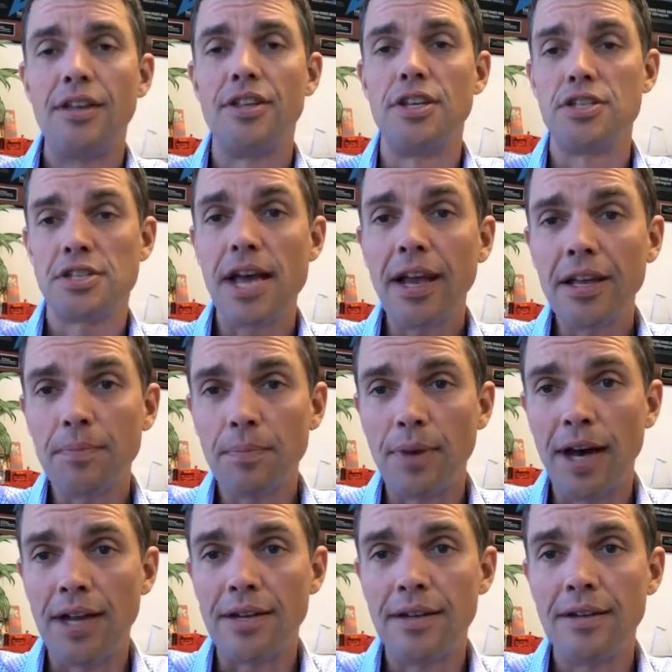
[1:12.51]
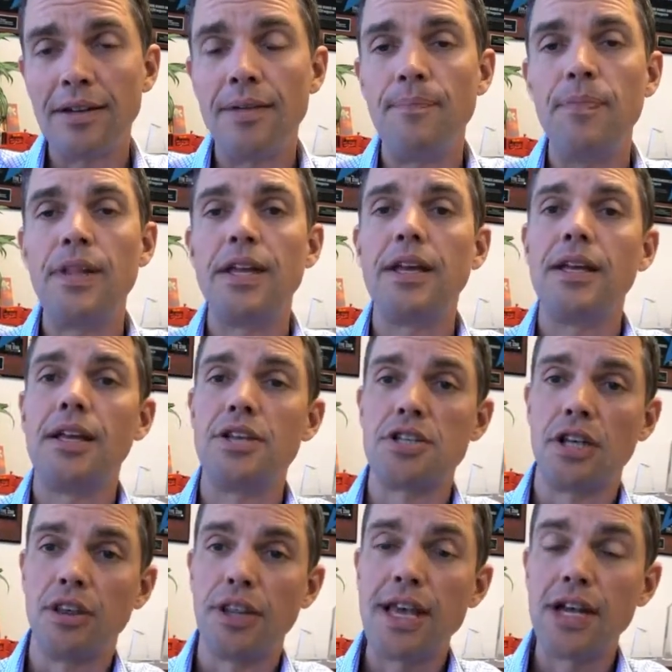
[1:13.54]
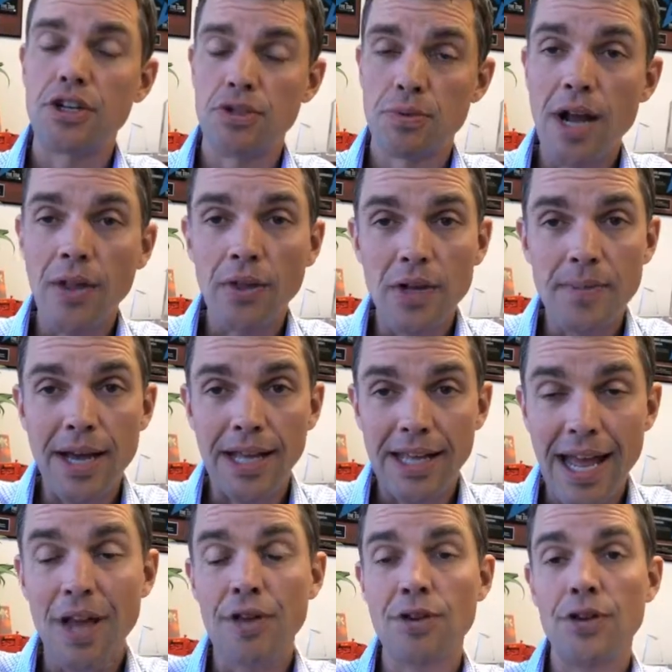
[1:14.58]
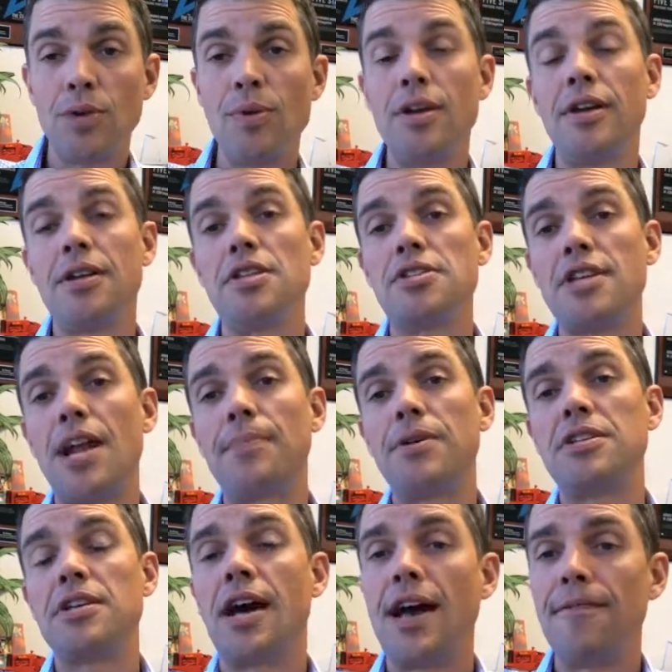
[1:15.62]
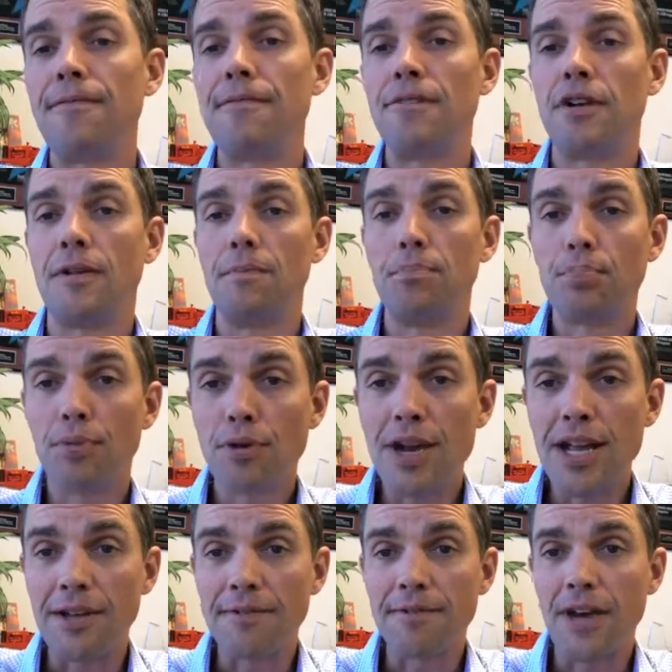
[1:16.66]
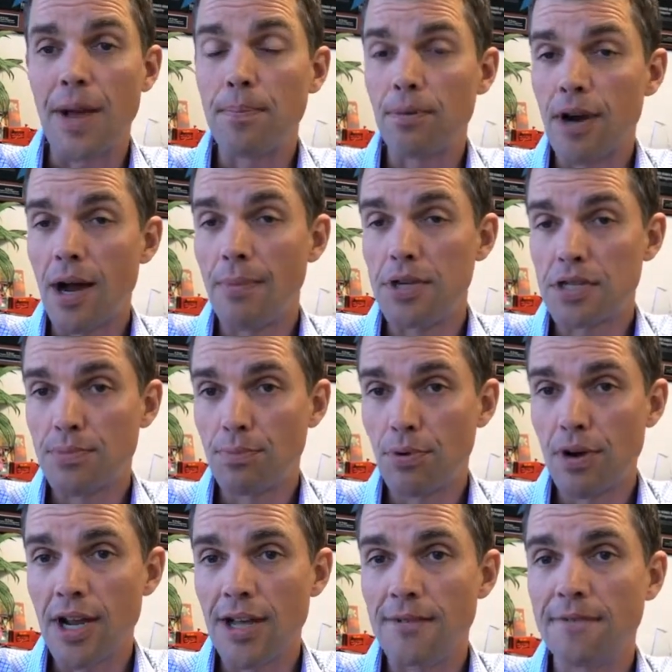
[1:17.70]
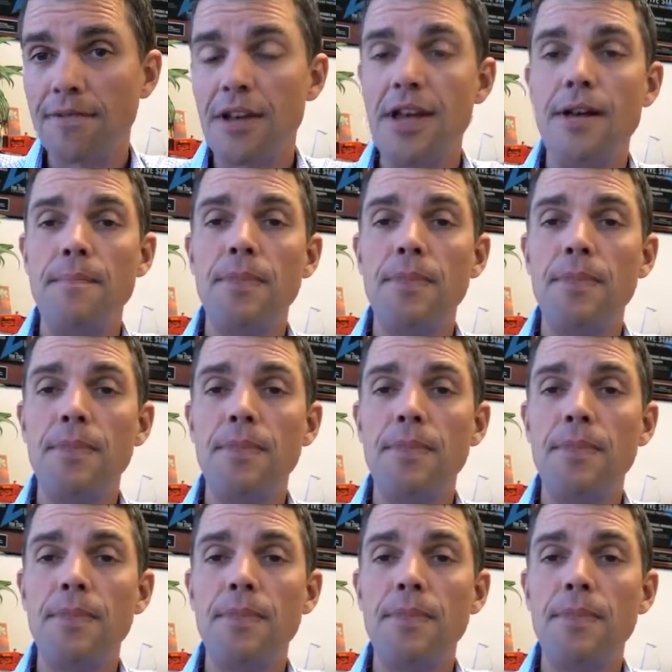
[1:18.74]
The second button is a link directly to my calendar where you can set up a time for a brief, I promise brief,